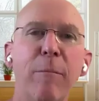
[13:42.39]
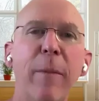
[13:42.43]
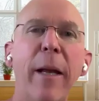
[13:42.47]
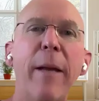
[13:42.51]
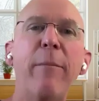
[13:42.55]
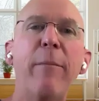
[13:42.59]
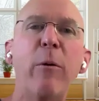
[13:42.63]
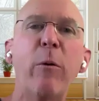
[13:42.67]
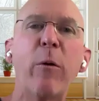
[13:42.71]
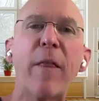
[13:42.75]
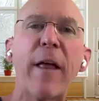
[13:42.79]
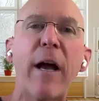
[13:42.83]

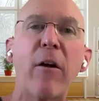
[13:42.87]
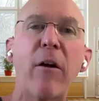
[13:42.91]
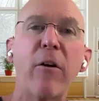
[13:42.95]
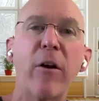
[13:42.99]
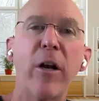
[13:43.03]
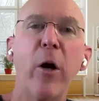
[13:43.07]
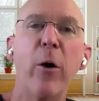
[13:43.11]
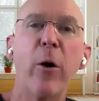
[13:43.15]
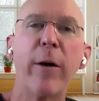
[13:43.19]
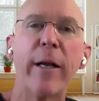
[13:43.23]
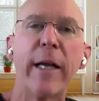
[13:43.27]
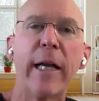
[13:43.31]
maybe
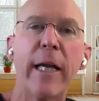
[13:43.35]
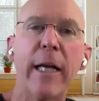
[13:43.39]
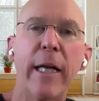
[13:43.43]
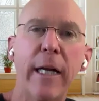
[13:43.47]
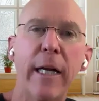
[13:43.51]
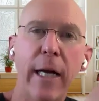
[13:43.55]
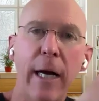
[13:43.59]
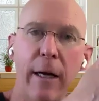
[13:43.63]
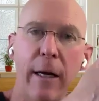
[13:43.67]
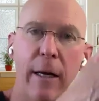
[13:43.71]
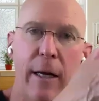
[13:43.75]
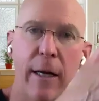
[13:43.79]
without knowing
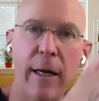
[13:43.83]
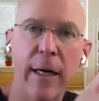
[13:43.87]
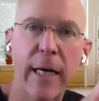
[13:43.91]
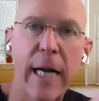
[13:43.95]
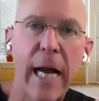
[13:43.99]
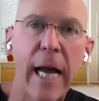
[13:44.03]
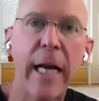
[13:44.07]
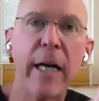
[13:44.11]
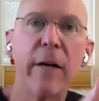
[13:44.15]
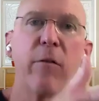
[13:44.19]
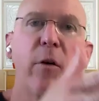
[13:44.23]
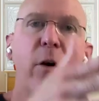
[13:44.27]
it,
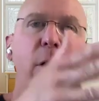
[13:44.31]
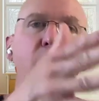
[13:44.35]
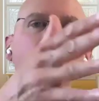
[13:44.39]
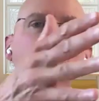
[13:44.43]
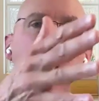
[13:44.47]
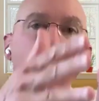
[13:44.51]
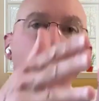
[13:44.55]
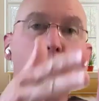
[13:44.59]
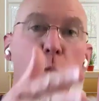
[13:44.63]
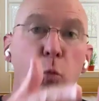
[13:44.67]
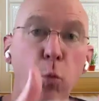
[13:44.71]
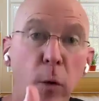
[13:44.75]
a kind
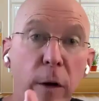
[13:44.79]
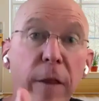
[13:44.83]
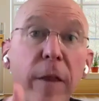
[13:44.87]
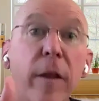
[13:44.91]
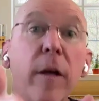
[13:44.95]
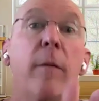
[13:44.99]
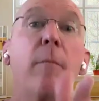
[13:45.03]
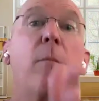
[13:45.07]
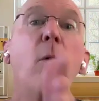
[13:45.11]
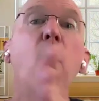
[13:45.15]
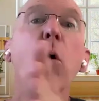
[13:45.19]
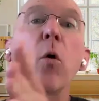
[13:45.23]
of a
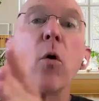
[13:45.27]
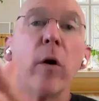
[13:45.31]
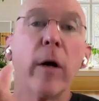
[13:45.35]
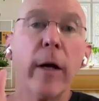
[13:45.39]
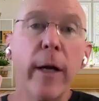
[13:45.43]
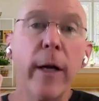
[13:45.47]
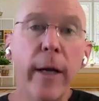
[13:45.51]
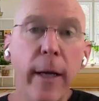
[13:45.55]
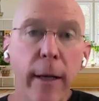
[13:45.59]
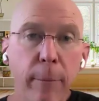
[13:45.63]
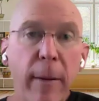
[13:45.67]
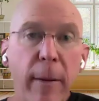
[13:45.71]
rhythm
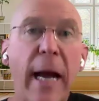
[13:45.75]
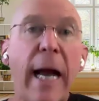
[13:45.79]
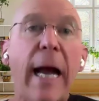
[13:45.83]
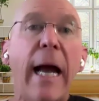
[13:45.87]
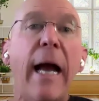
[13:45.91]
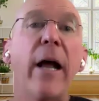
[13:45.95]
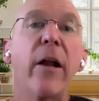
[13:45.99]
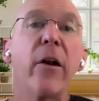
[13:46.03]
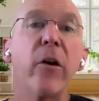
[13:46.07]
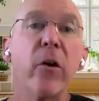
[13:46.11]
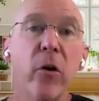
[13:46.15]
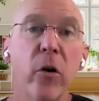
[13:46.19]
or a
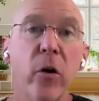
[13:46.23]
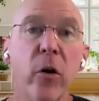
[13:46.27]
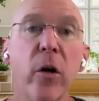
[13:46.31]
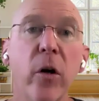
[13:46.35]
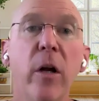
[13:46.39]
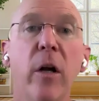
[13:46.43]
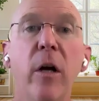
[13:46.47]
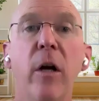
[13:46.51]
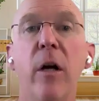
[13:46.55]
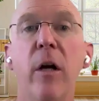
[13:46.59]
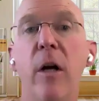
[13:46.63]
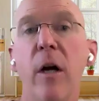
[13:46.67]

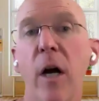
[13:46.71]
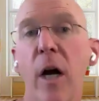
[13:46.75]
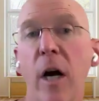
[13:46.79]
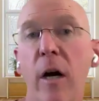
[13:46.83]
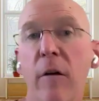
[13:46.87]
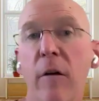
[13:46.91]
pattern